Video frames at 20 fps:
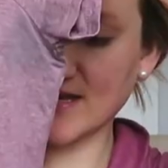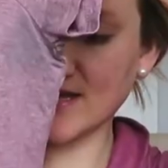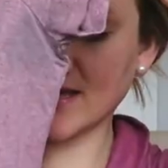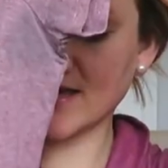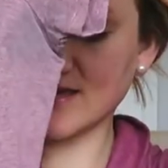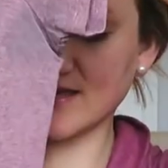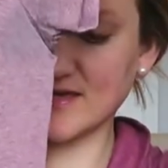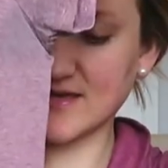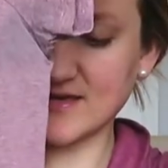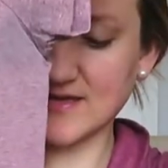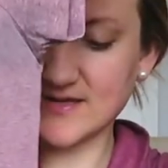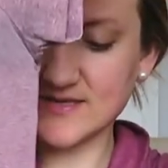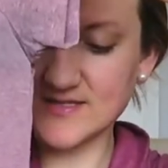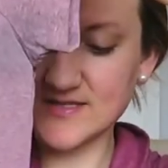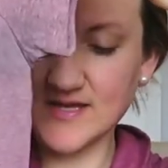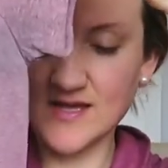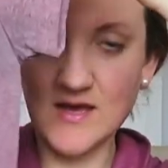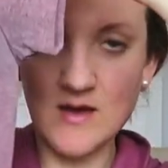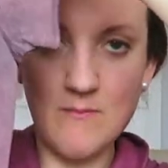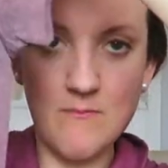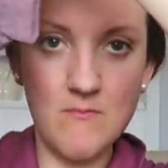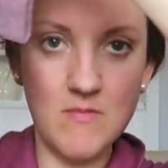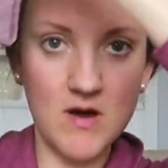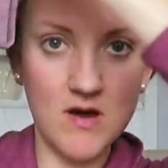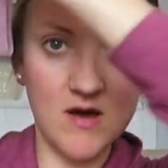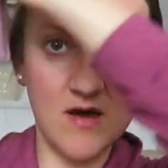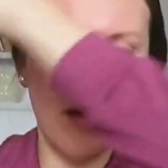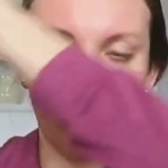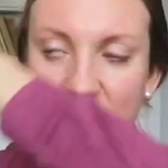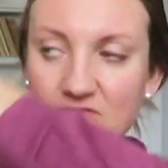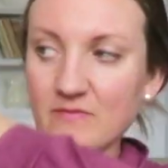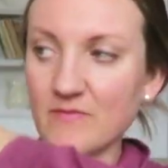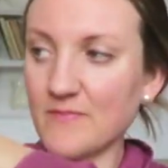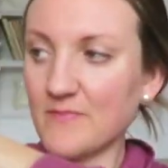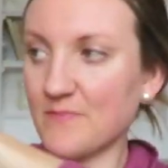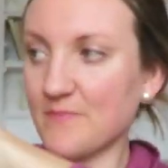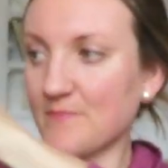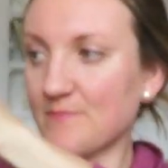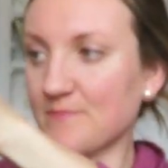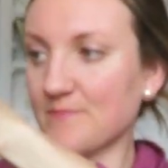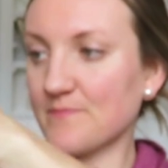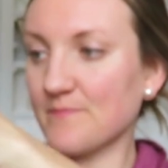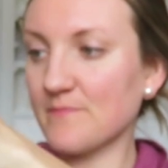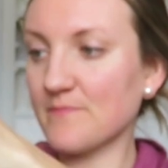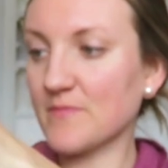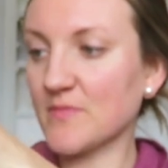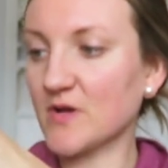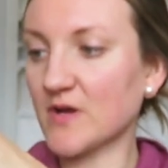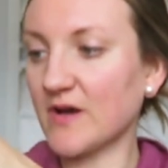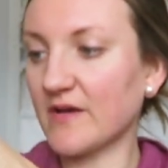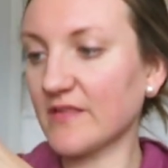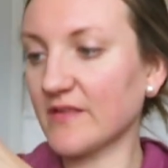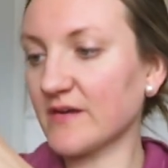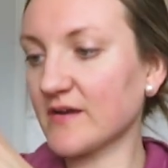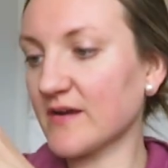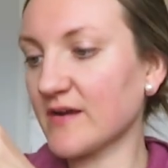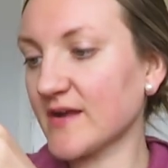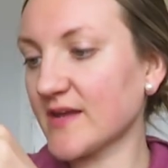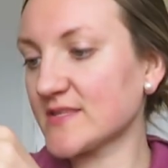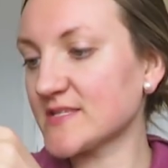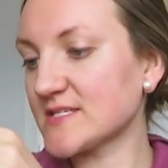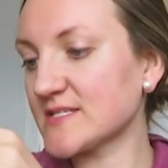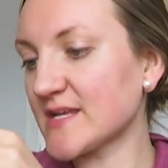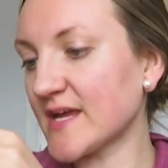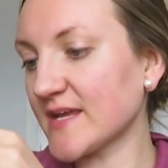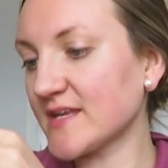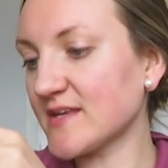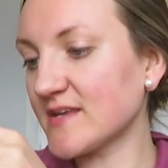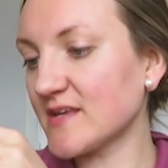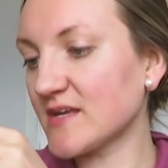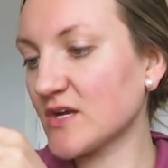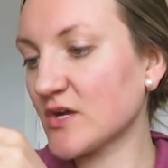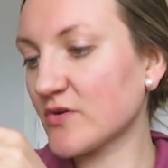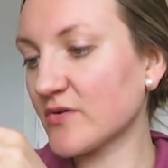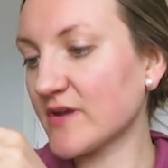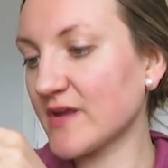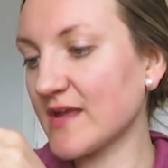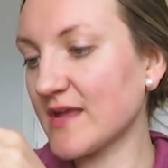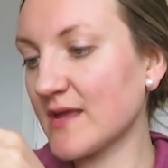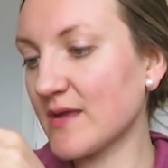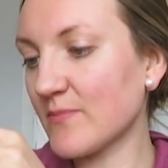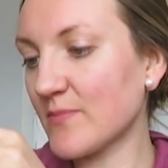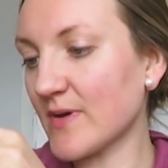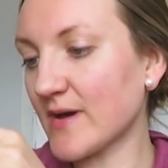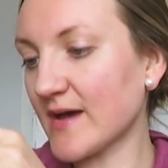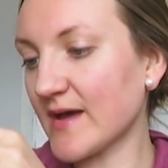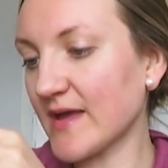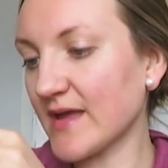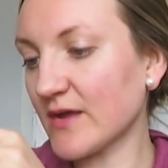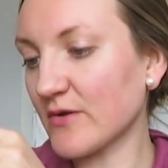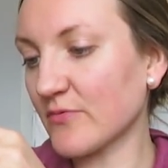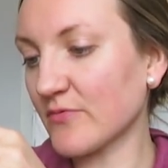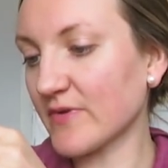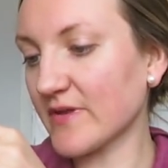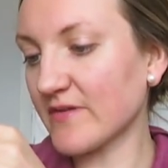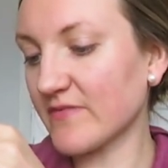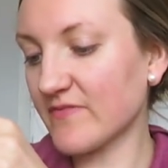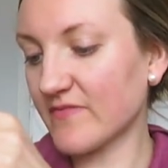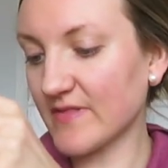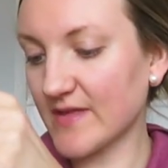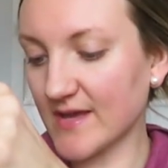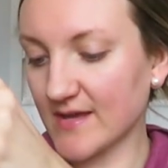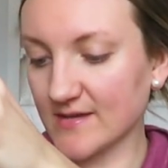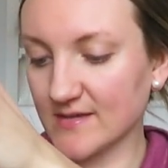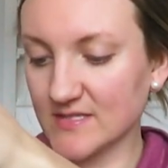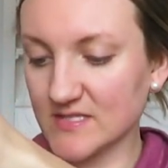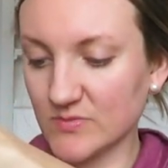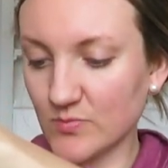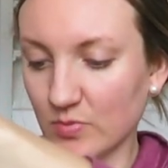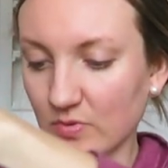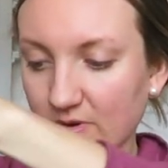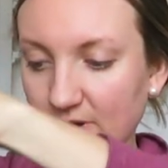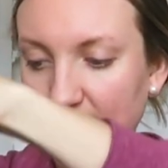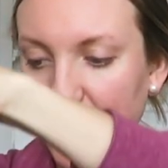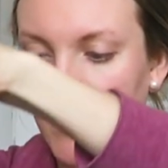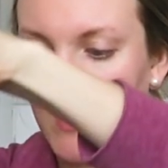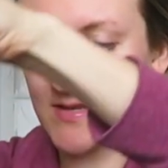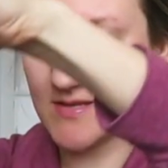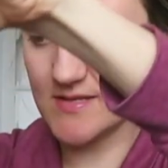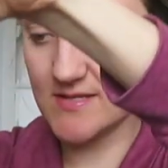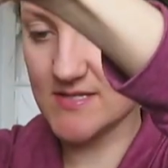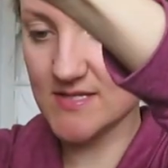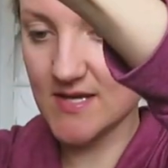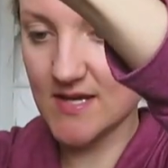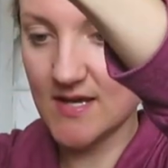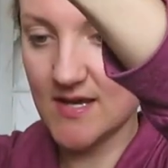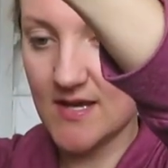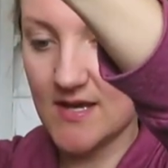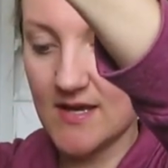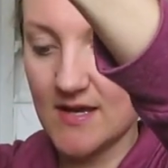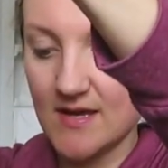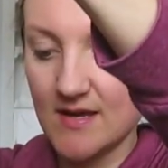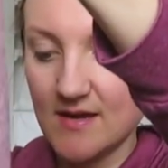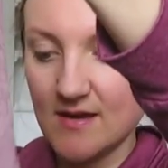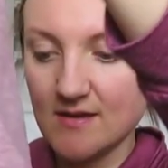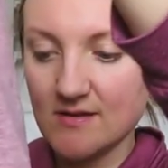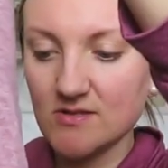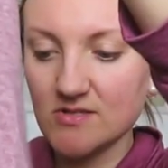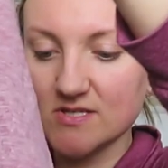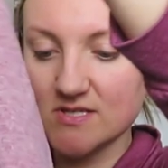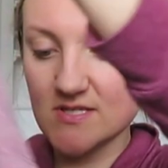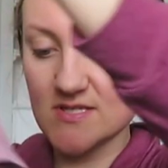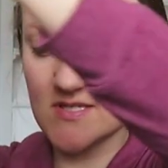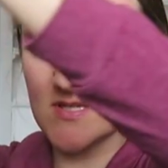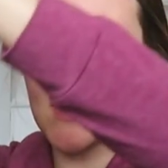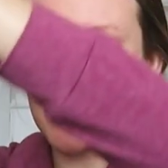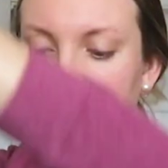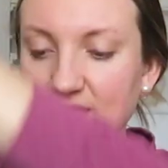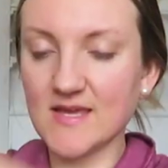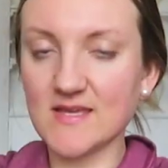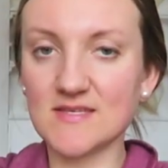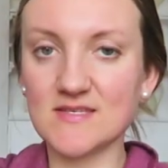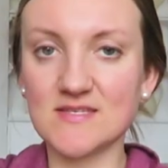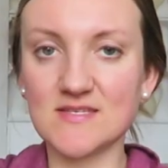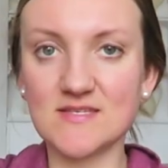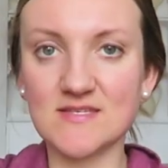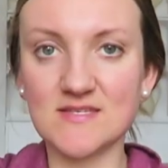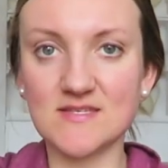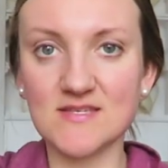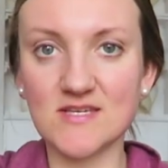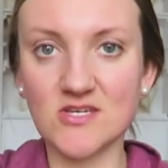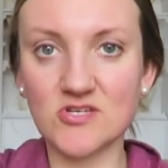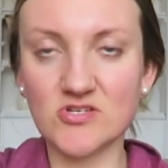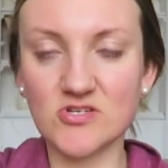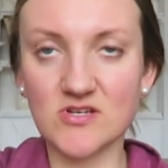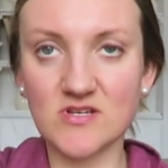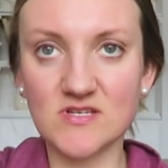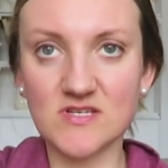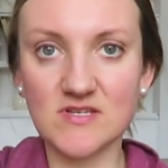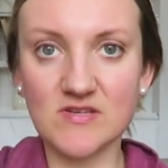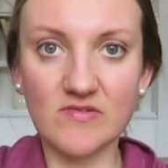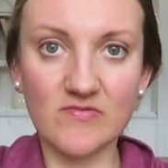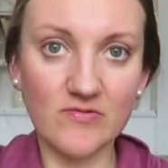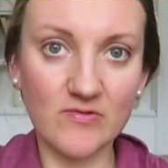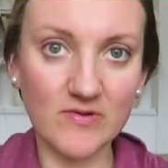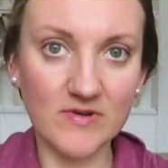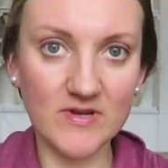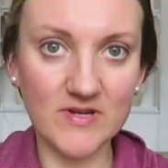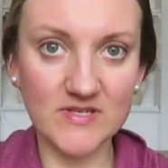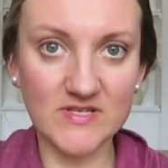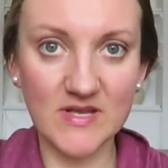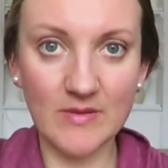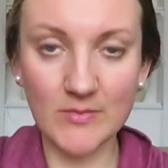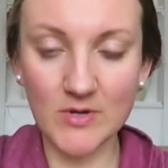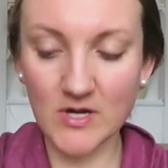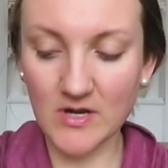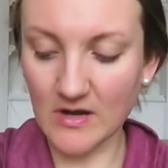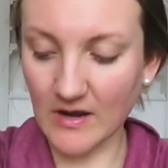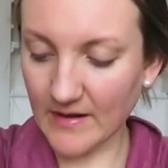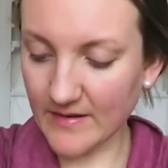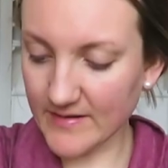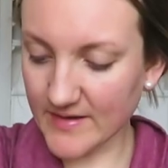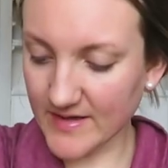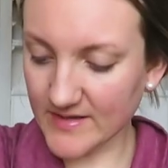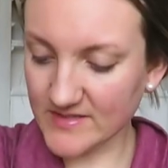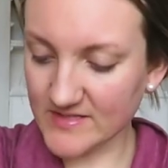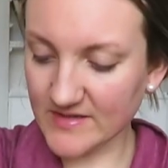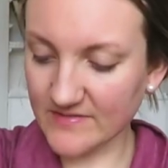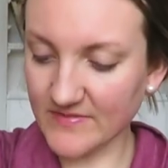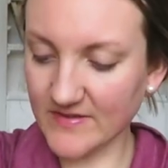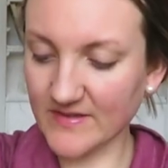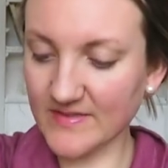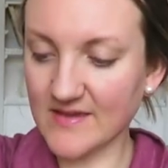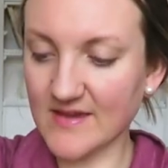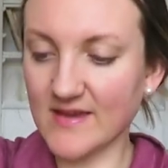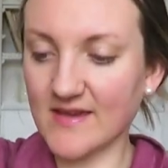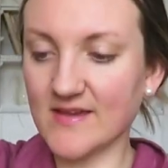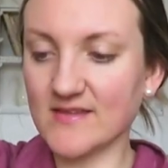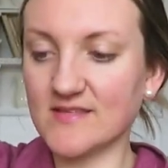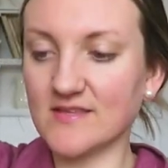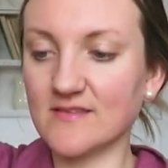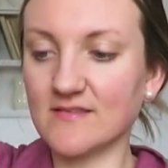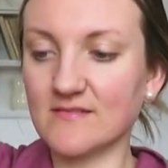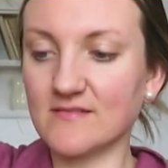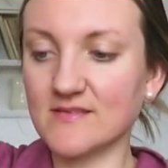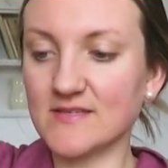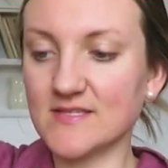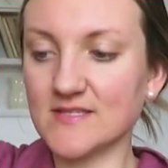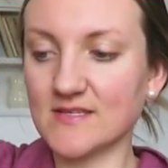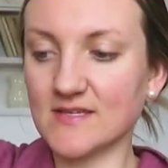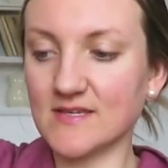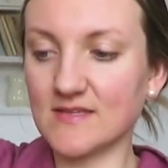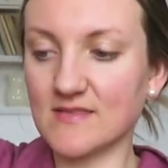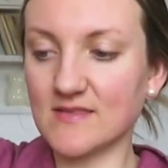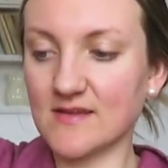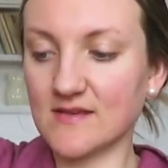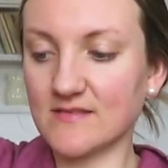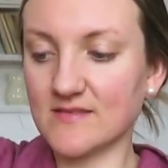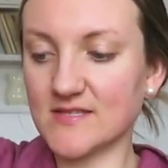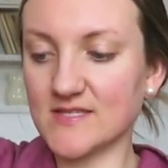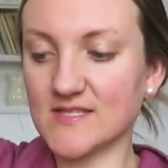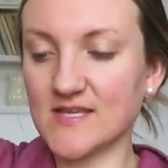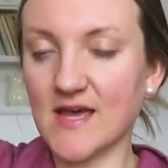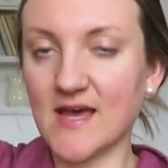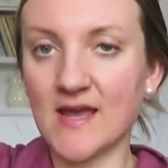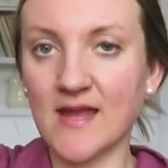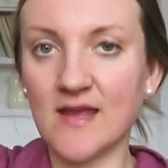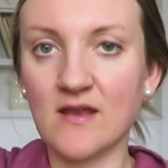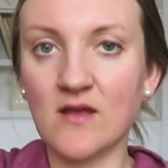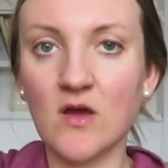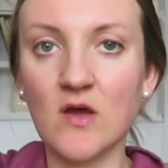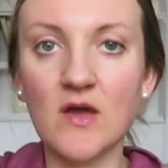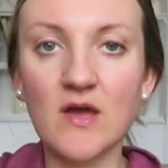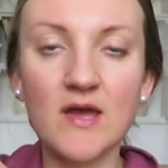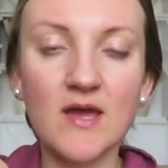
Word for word: It is like a mauve color. It's a 90 degree by Reflex brand just a nice t-shirt for summer gardening, stuff like that. It has a little slit there on the side.